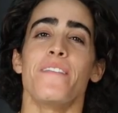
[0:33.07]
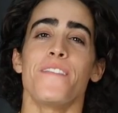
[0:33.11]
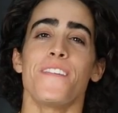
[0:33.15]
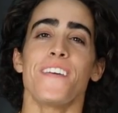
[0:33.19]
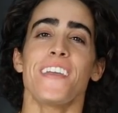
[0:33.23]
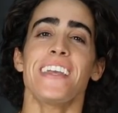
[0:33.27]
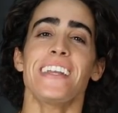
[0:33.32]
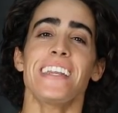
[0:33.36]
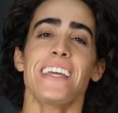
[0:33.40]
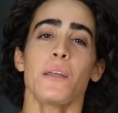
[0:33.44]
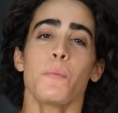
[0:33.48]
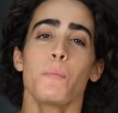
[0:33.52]

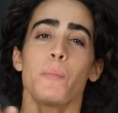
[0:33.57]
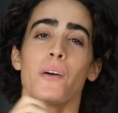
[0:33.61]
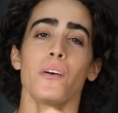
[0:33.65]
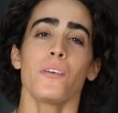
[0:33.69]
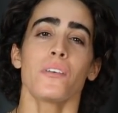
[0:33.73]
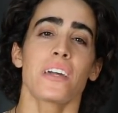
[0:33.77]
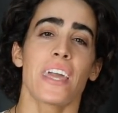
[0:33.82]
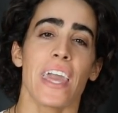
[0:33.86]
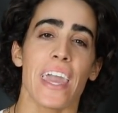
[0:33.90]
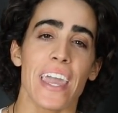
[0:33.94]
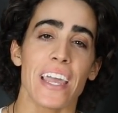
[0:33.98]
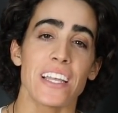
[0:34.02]
feeding
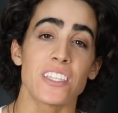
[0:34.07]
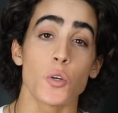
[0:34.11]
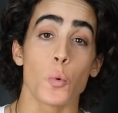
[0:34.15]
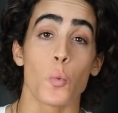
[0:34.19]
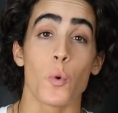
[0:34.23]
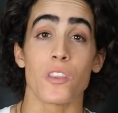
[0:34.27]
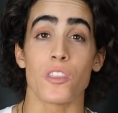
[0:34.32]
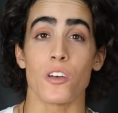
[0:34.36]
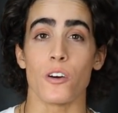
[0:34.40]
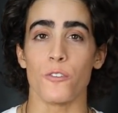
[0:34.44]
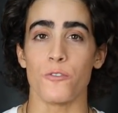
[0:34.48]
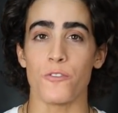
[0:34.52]
Bill Gates
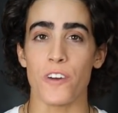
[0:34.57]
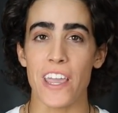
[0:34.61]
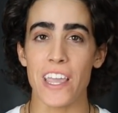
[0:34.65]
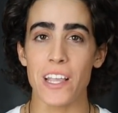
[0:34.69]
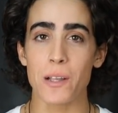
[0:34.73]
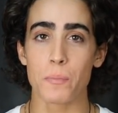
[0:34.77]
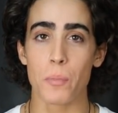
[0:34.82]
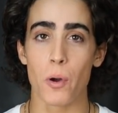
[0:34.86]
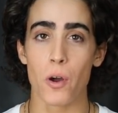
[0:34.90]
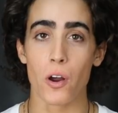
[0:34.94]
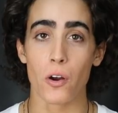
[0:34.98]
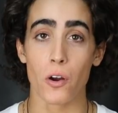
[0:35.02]
with a
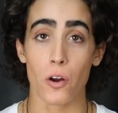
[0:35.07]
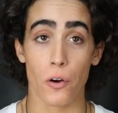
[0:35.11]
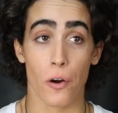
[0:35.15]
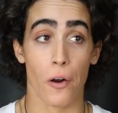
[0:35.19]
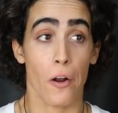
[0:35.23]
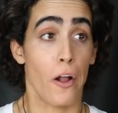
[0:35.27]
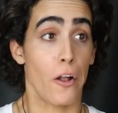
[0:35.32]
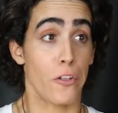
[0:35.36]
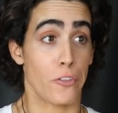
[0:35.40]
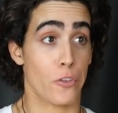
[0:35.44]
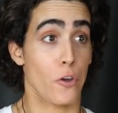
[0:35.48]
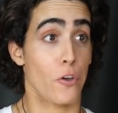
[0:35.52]
fake
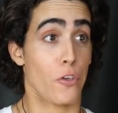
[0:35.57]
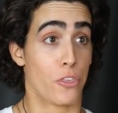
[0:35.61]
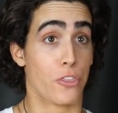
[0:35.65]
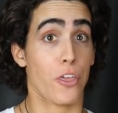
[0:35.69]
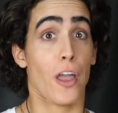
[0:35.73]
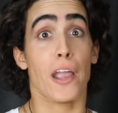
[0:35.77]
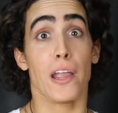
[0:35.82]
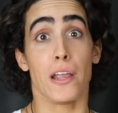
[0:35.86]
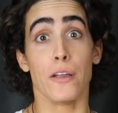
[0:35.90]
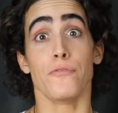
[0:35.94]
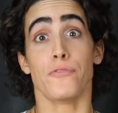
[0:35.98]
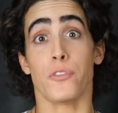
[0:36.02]
burger to
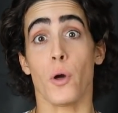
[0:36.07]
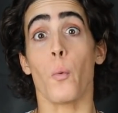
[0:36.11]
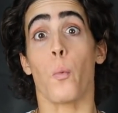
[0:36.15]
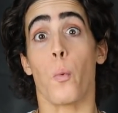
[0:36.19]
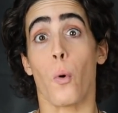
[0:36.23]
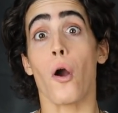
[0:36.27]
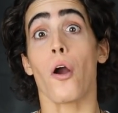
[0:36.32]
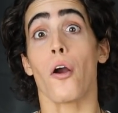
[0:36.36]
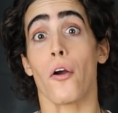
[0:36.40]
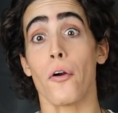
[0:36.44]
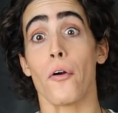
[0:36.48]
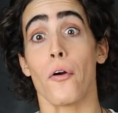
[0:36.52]
save the
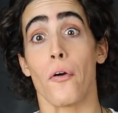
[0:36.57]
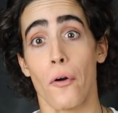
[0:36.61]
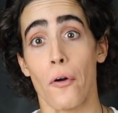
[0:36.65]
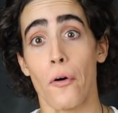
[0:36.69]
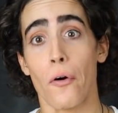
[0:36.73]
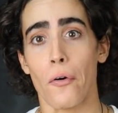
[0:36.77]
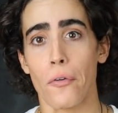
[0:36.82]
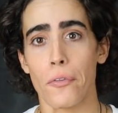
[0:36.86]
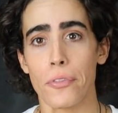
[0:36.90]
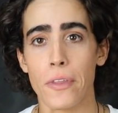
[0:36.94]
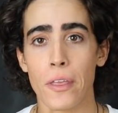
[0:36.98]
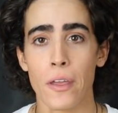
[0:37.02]

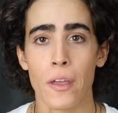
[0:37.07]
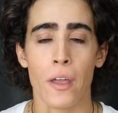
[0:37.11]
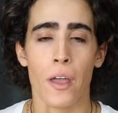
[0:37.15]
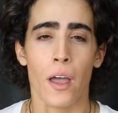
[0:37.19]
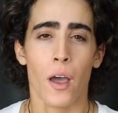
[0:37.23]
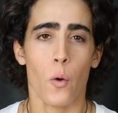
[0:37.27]
world,